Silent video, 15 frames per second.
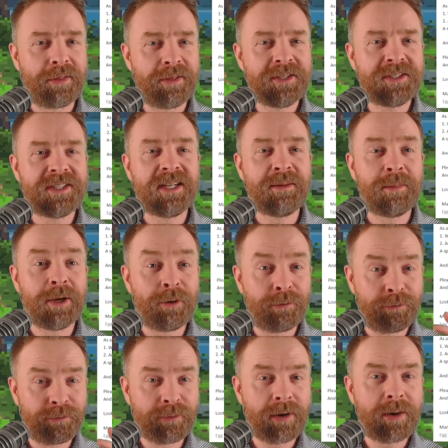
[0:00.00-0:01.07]
this email
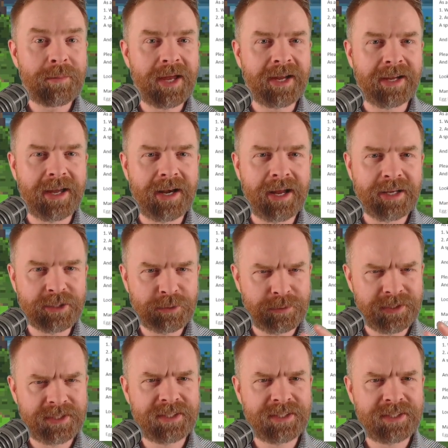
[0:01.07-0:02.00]
from Egg N S was